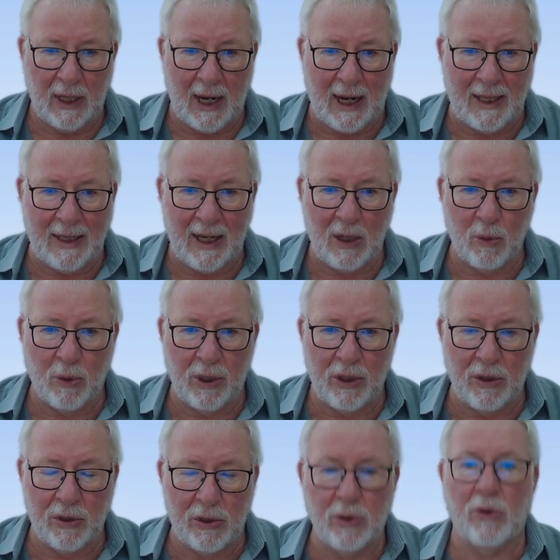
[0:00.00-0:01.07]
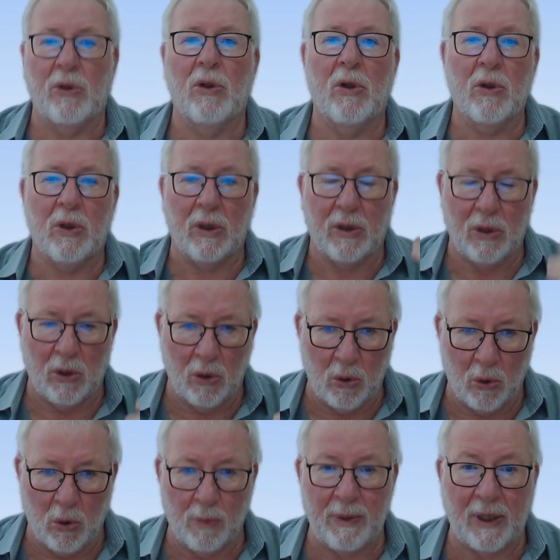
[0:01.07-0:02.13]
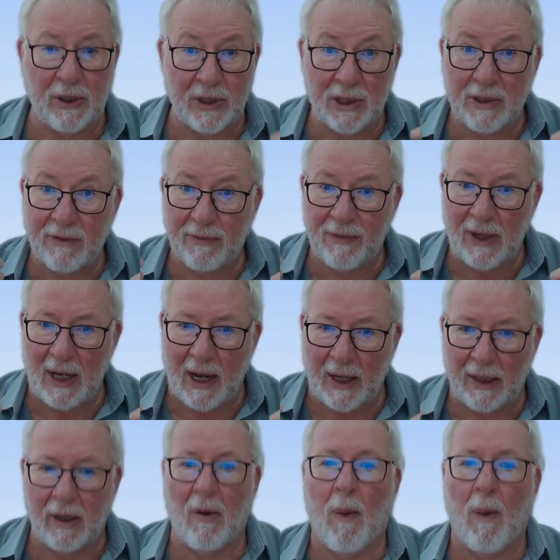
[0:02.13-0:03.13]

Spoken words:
And then what do? You look at the law because it's FELAC.